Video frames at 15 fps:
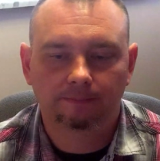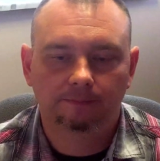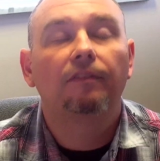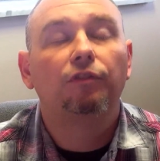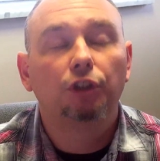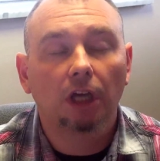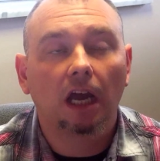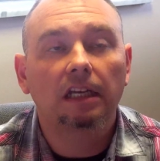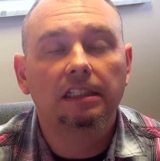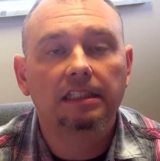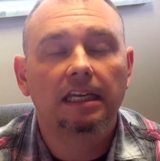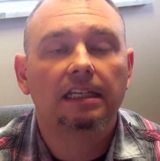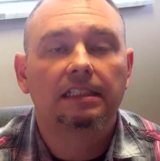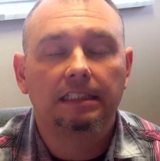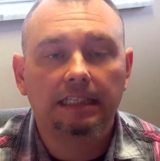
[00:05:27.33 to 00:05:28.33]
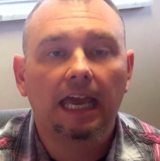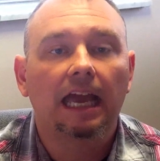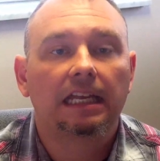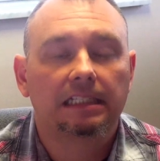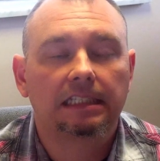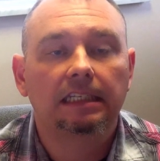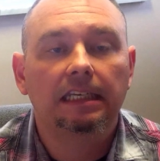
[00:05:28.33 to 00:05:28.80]
If John says
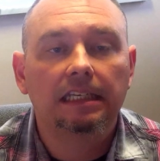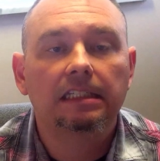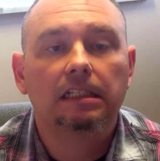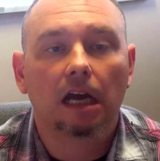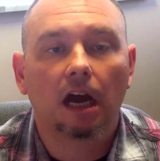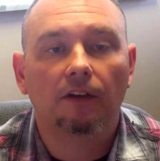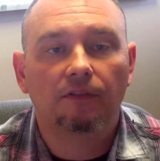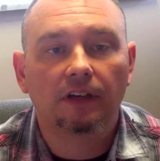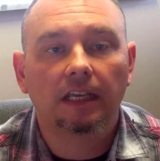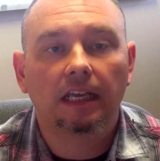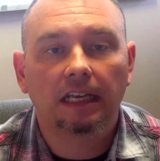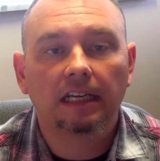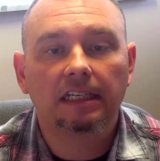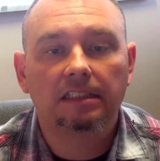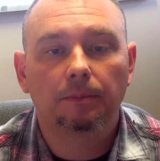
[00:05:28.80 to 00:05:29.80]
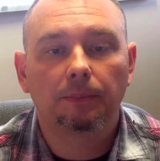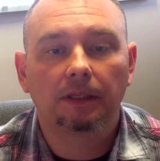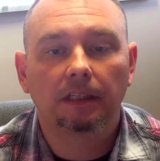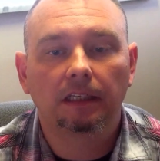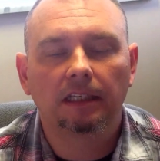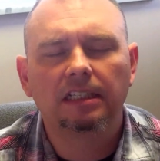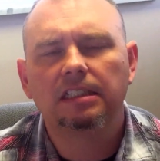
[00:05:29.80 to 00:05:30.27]
yes, he is confident in his
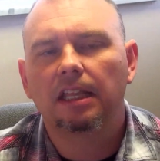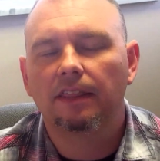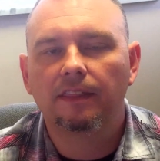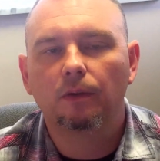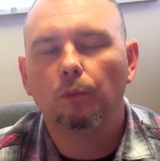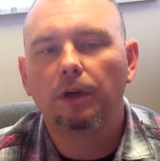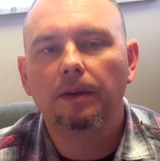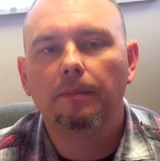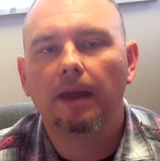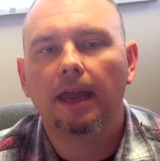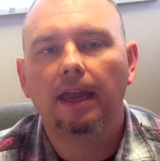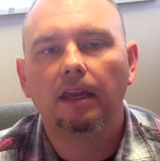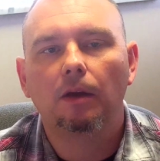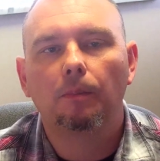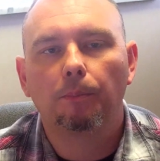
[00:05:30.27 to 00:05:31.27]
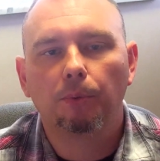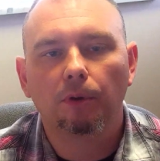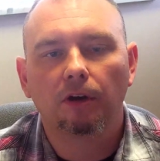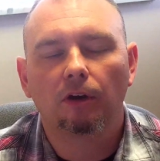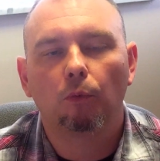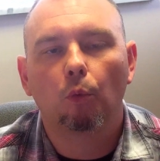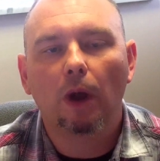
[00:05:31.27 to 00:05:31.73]
abilities, then we may
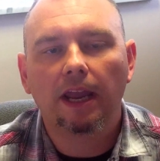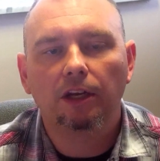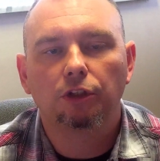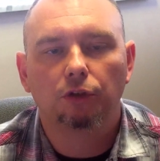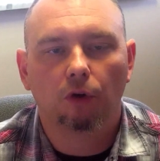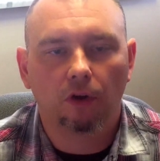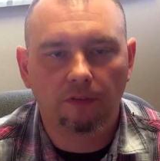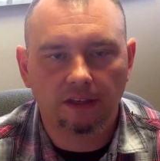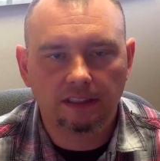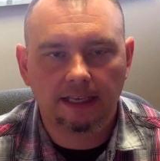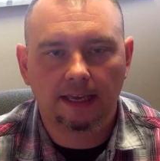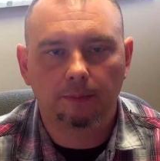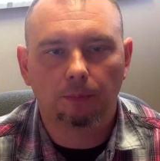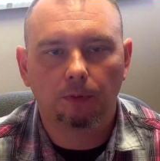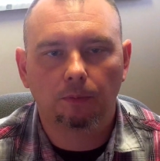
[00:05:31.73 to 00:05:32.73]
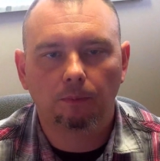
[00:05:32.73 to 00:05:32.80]
put a wager on the table.